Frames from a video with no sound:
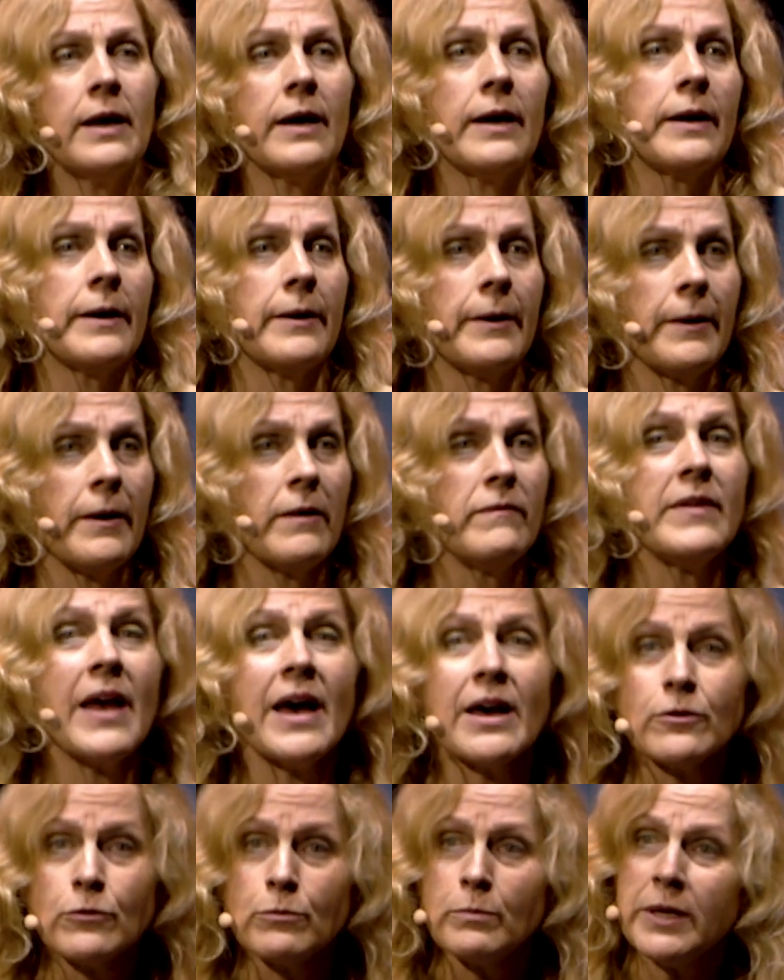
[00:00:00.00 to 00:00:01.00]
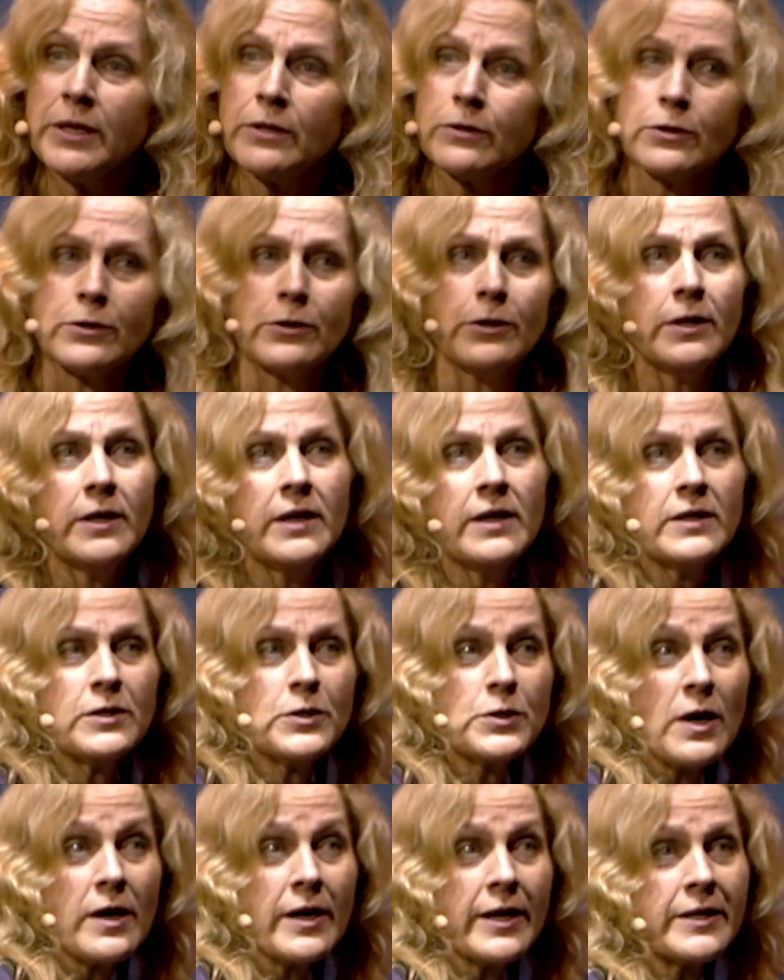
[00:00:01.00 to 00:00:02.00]
uh, nanometer
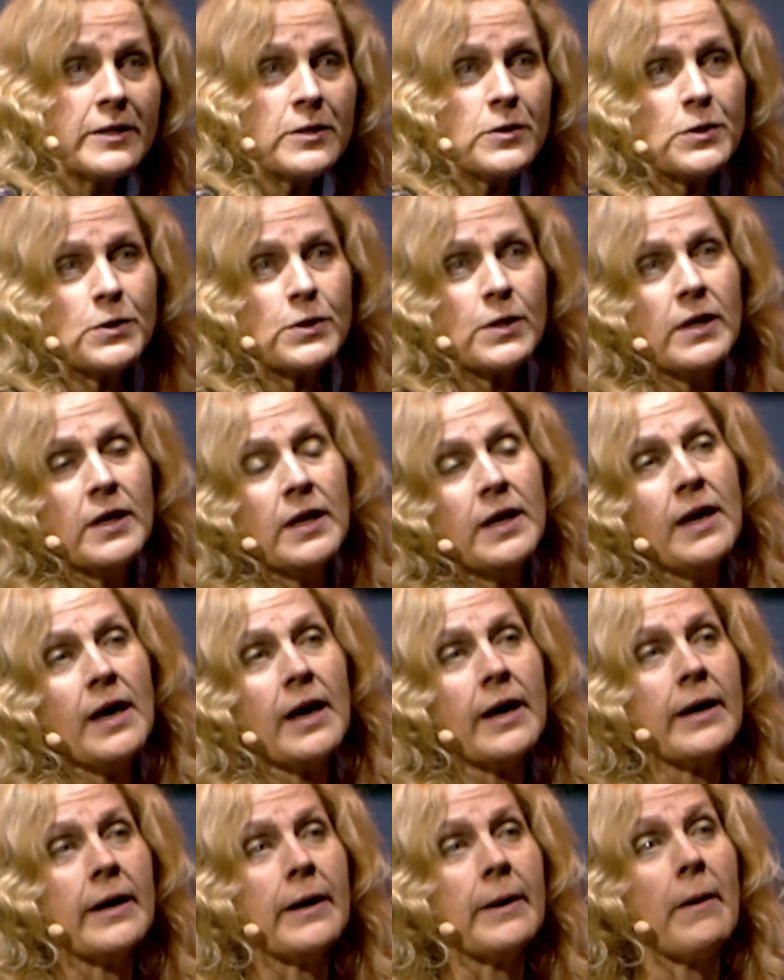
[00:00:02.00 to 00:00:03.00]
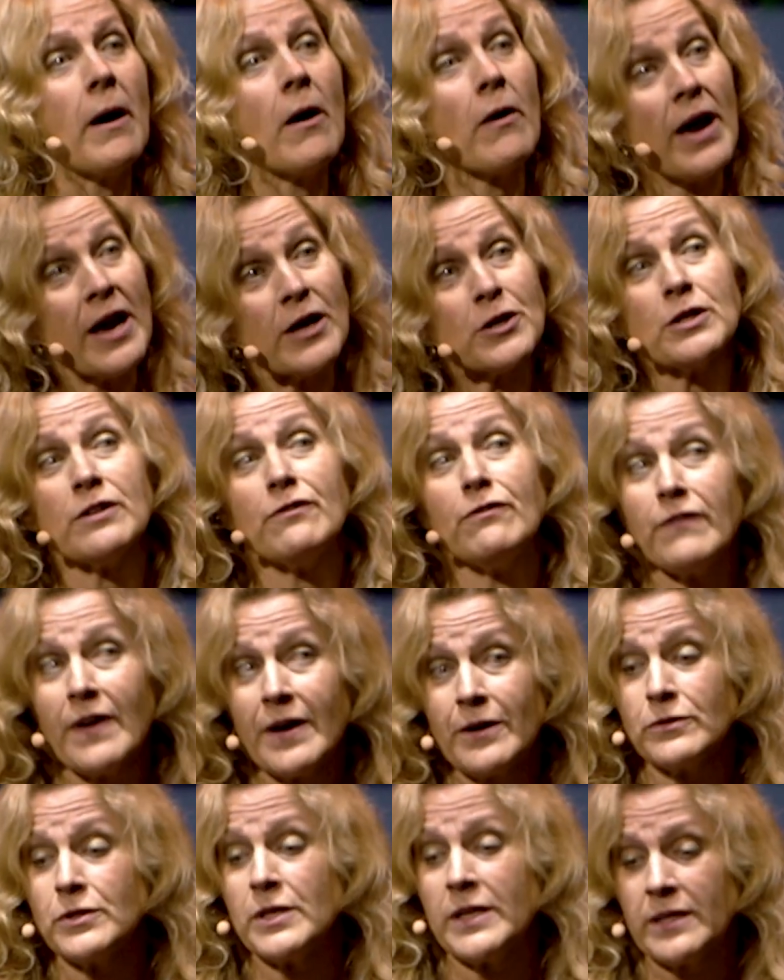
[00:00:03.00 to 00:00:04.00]
size, uh, are actually
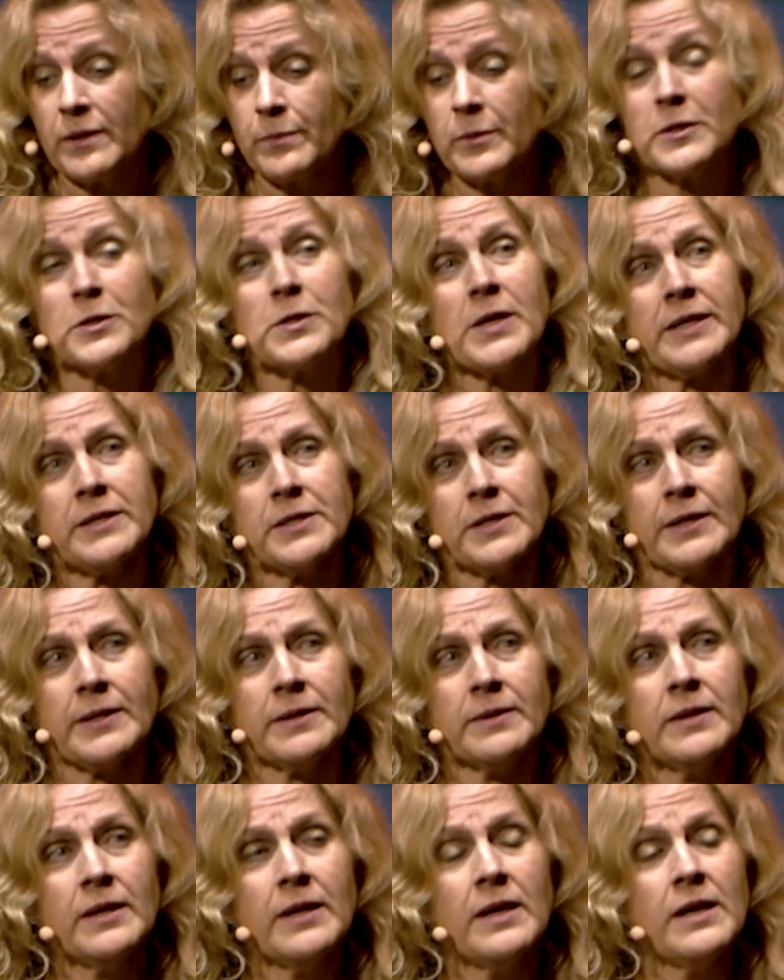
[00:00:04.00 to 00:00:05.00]
found in the placenta.